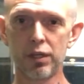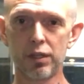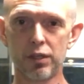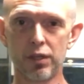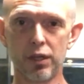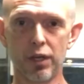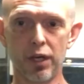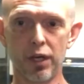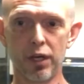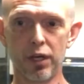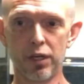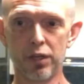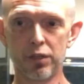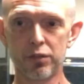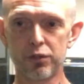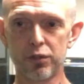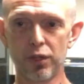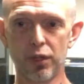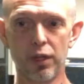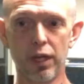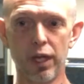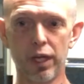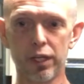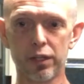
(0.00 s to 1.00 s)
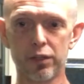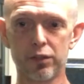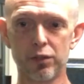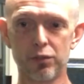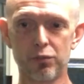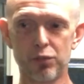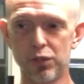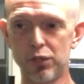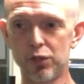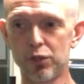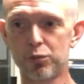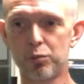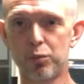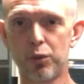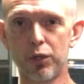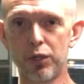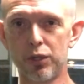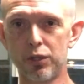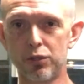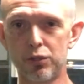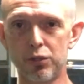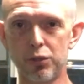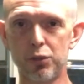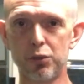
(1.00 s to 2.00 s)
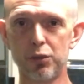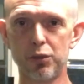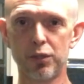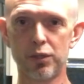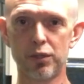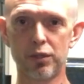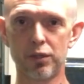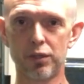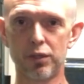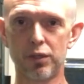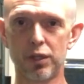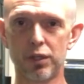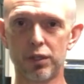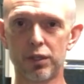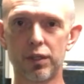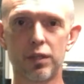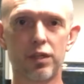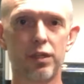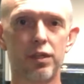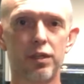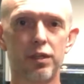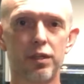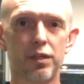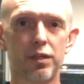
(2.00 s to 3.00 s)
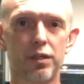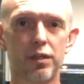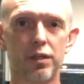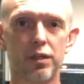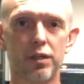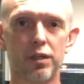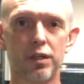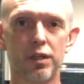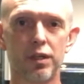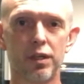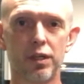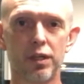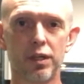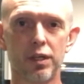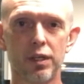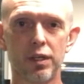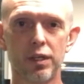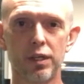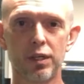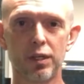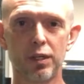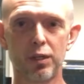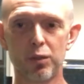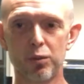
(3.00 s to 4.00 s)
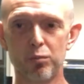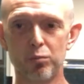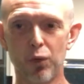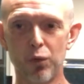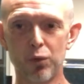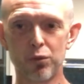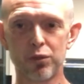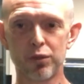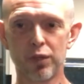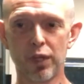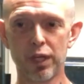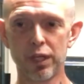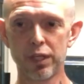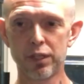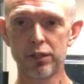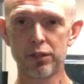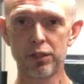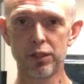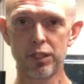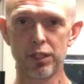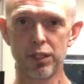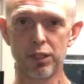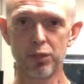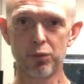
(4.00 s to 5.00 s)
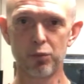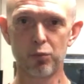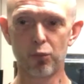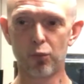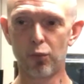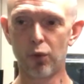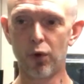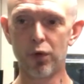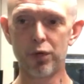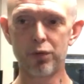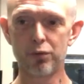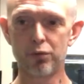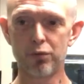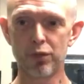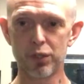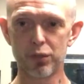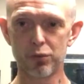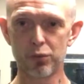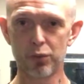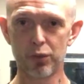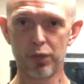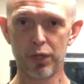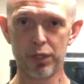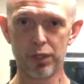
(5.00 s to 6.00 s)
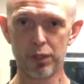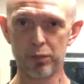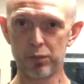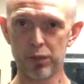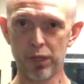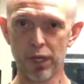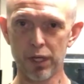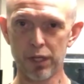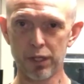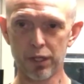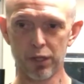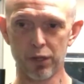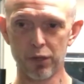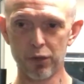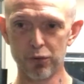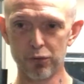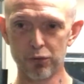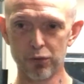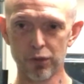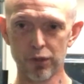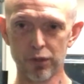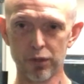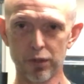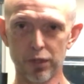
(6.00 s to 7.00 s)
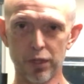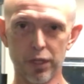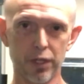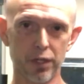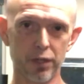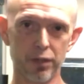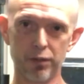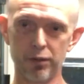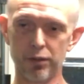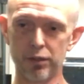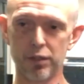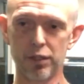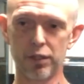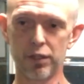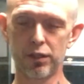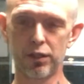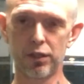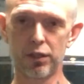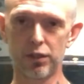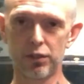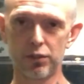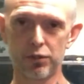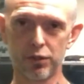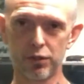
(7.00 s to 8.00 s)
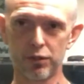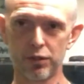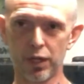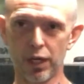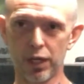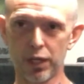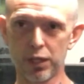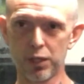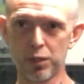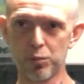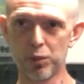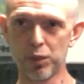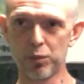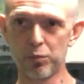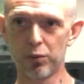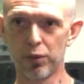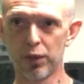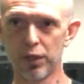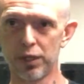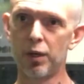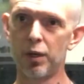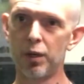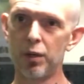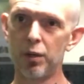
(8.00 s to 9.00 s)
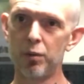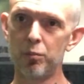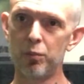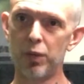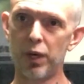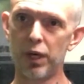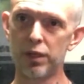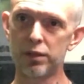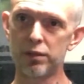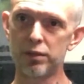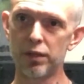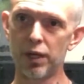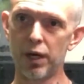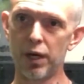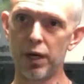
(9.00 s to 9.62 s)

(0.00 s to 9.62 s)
gonna select. If you just put in 2, they're gonna most likely one fish will end up taking over, and it's just not gonna be pretty. But